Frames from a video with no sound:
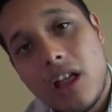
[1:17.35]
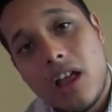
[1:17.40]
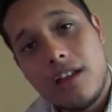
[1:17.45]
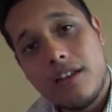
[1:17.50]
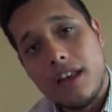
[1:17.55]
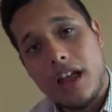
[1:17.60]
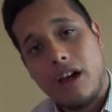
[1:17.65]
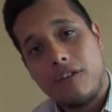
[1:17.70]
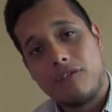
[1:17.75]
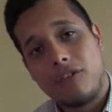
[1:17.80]

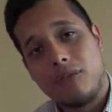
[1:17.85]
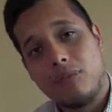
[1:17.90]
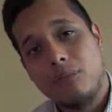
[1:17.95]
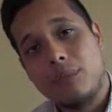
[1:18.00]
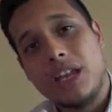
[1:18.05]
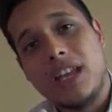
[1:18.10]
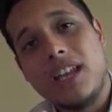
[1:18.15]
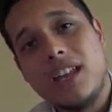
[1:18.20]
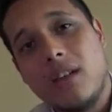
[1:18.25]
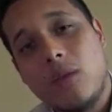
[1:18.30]
Now for
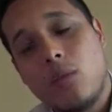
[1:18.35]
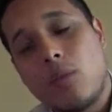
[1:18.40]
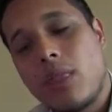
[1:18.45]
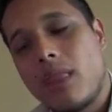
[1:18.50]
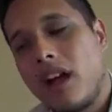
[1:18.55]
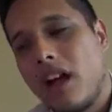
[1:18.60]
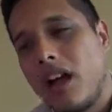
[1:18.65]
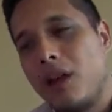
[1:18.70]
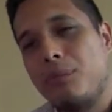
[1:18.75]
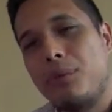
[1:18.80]
me,
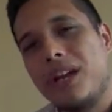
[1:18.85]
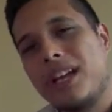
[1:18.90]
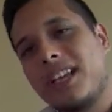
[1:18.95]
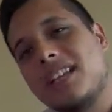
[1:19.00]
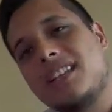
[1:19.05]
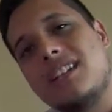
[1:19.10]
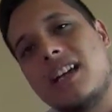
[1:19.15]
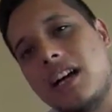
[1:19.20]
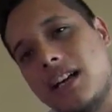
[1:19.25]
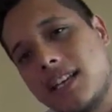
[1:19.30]
I break
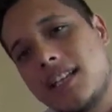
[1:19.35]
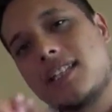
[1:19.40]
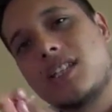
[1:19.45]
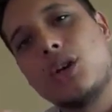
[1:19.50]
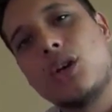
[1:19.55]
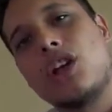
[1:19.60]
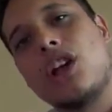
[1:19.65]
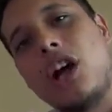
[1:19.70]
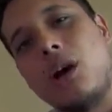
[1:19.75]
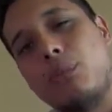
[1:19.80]
it down into a
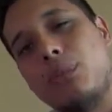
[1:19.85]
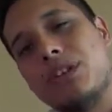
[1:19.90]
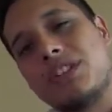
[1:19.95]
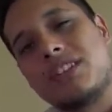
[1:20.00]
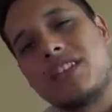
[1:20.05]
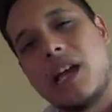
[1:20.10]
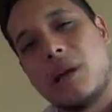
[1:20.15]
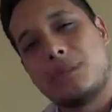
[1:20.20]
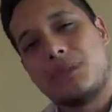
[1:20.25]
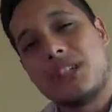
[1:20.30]
couple
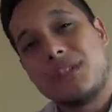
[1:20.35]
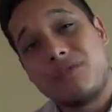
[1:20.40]
steps.